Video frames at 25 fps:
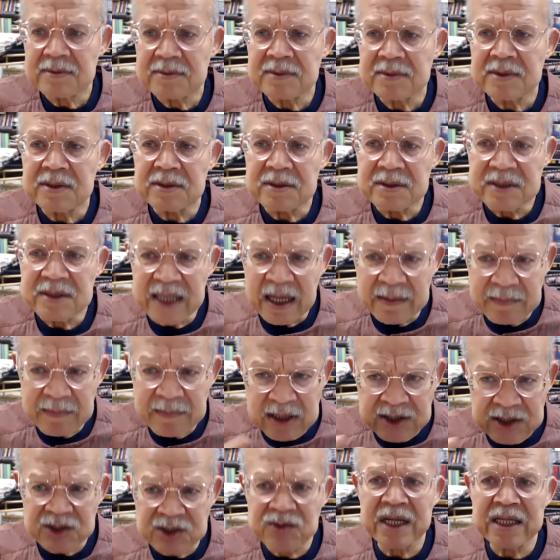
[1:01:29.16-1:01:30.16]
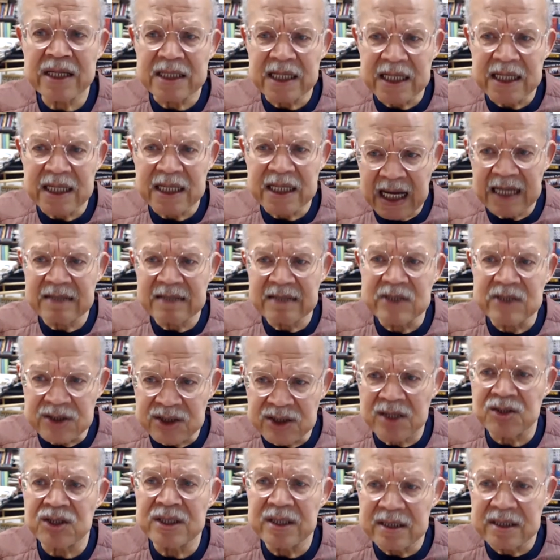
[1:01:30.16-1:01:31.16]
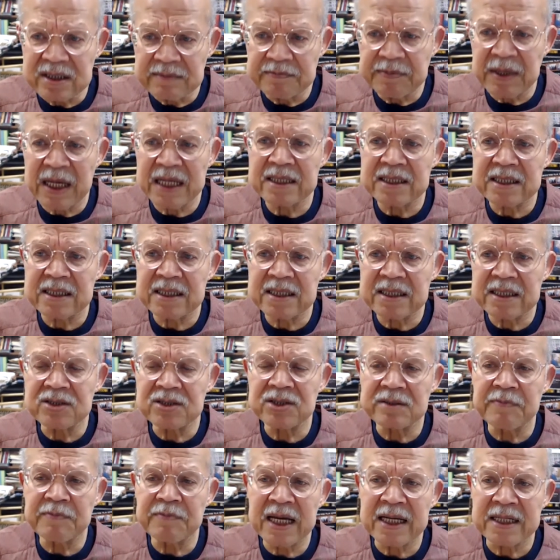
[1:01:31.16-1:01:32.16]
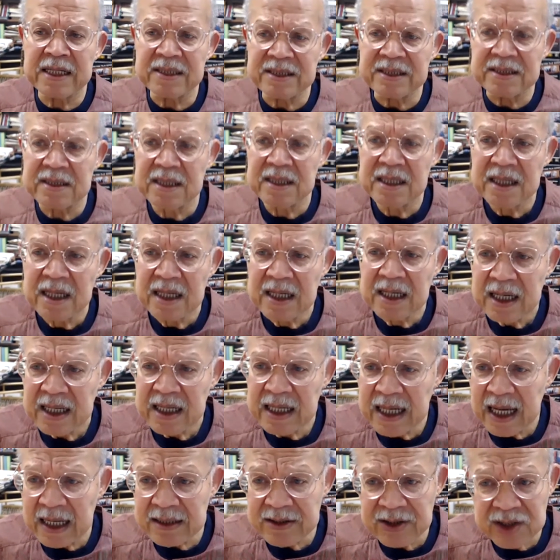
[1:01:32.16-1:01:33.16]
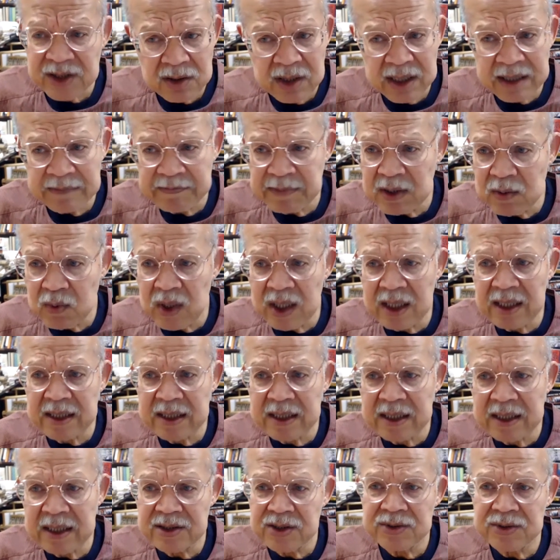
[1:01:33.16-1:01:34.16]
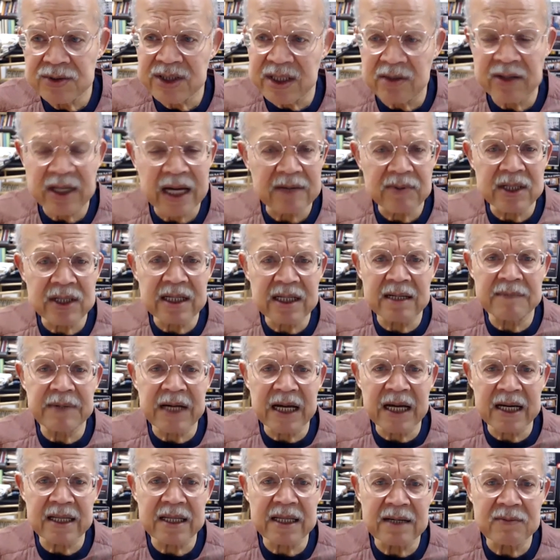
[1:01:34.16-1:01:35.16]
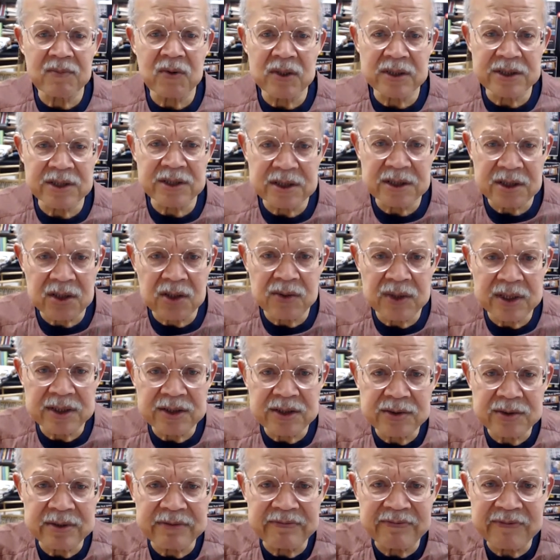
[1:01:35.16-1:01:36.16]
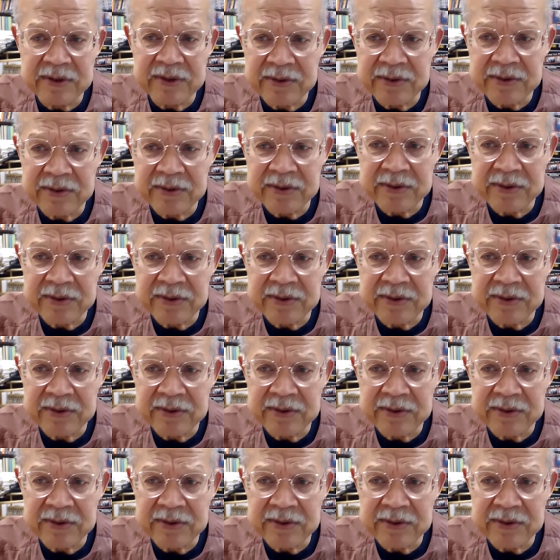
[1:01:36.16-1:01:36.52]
demonstrate the kind of discussion and debate that took place. And I'll certainly be willing to share that with anybody that wants to go into it further.